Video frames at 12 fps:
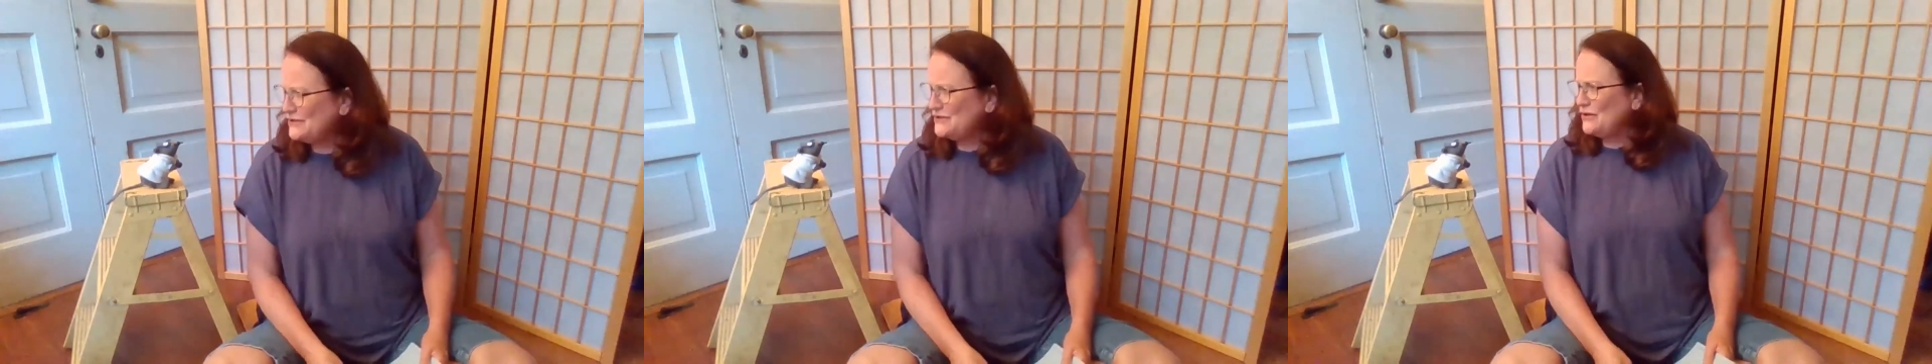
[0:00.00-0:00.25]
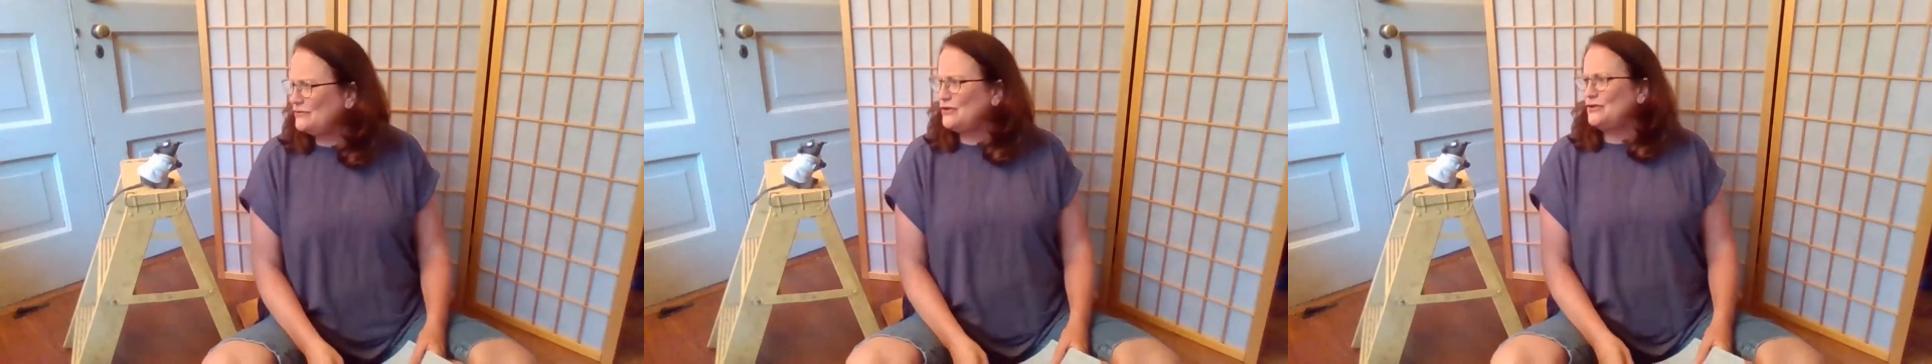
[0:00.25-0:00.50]

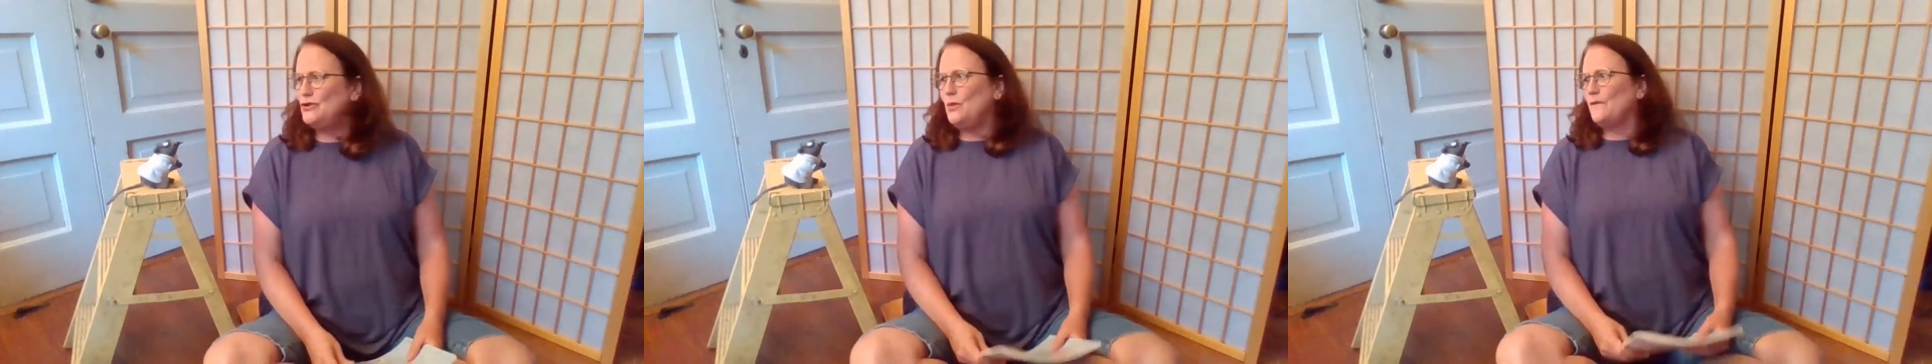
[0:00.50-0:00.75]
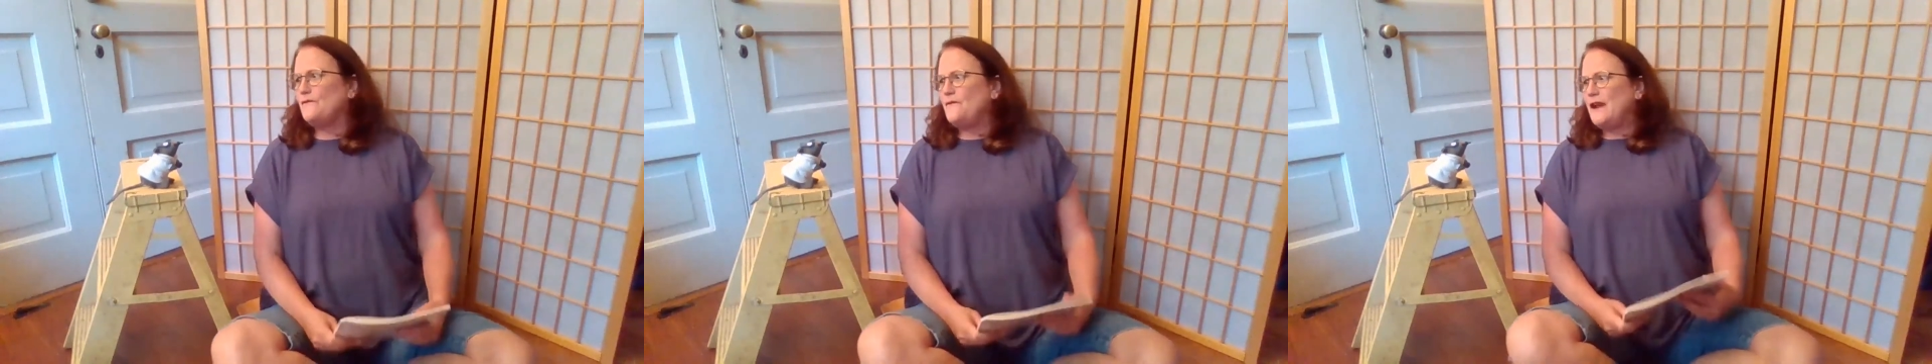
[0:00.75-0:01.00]
DeSoto. You
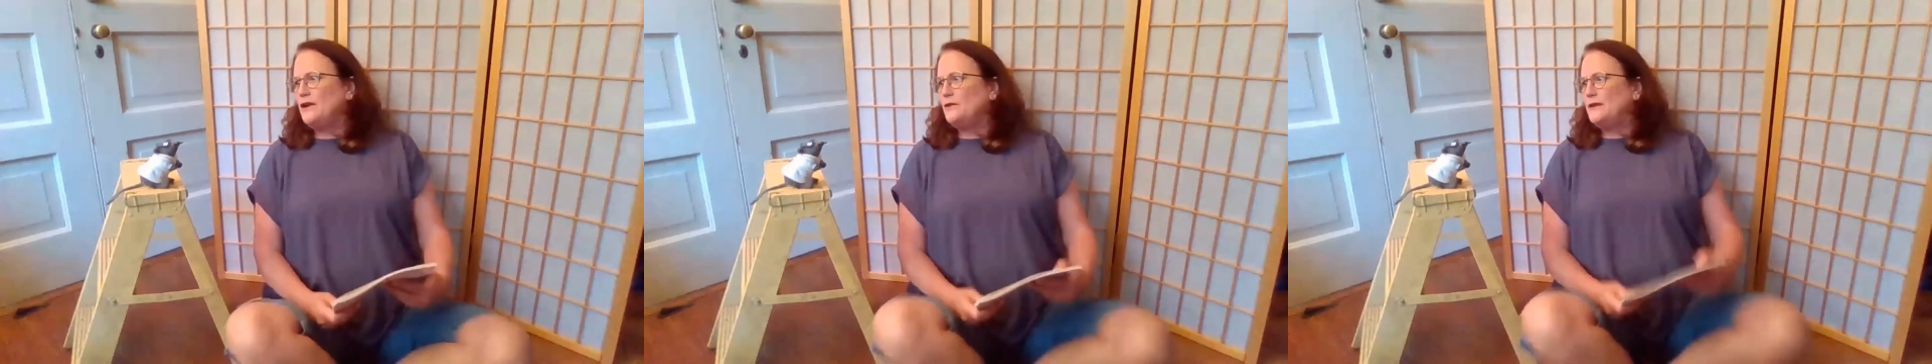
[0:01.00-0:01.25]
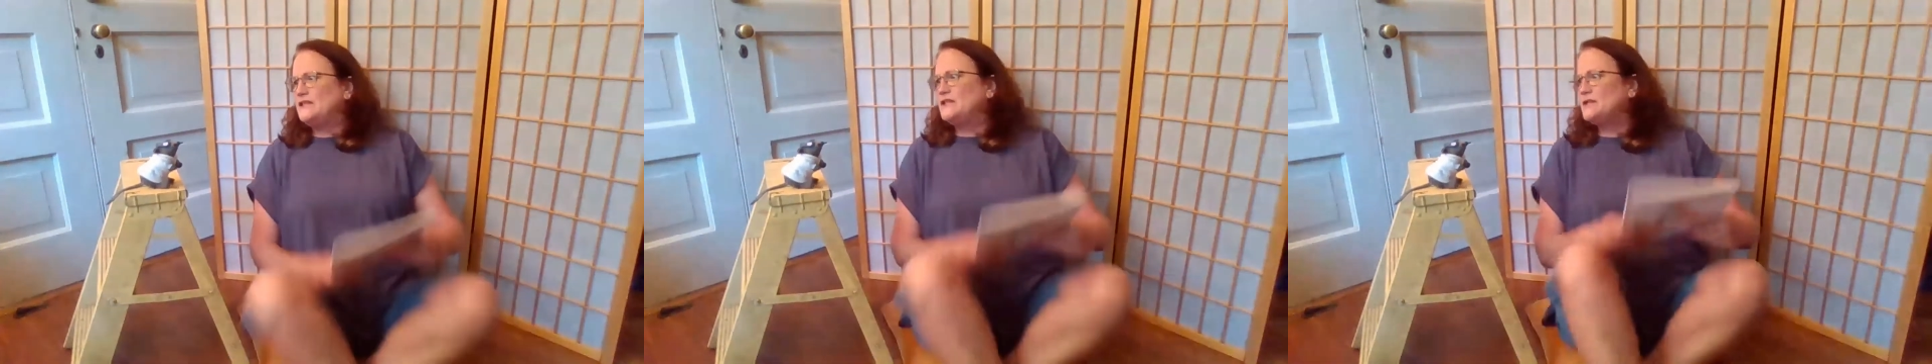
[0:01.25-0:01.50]
were
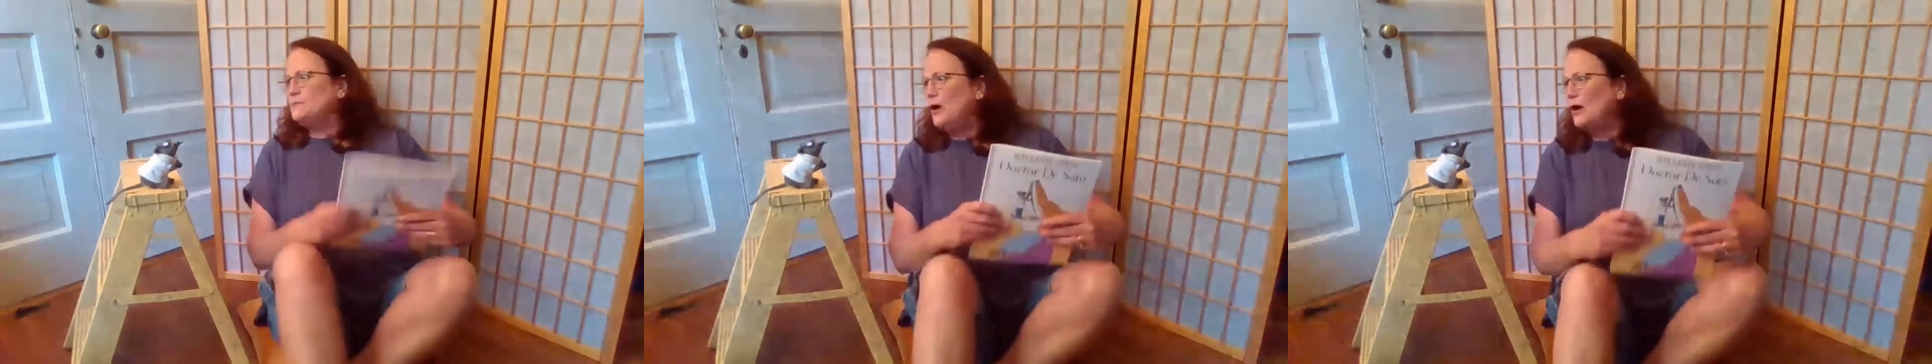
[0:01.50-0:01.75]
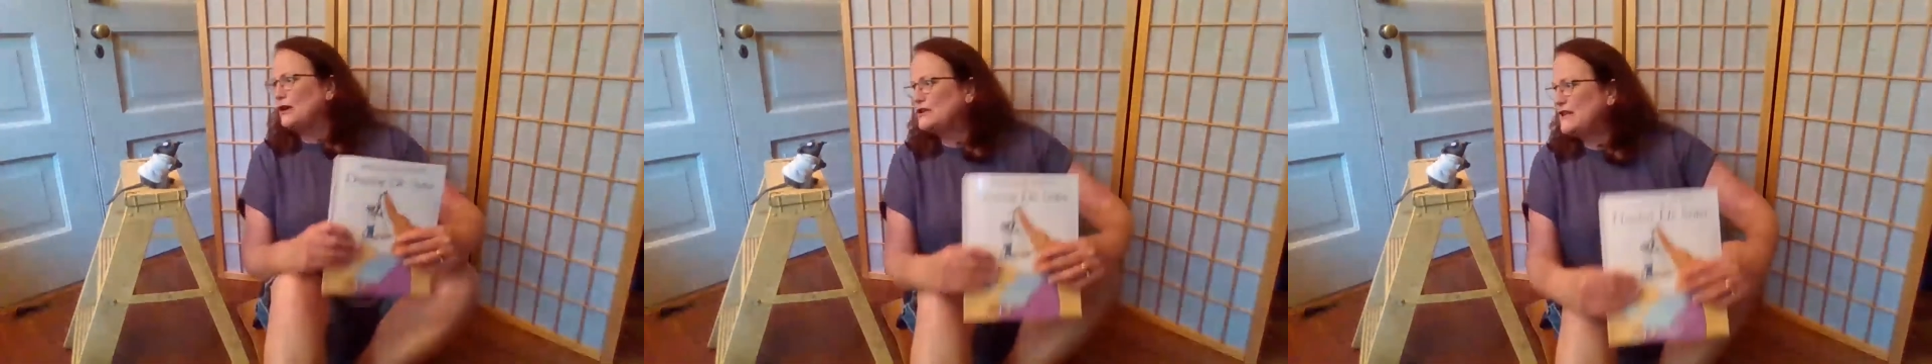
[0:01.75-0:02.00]
very smart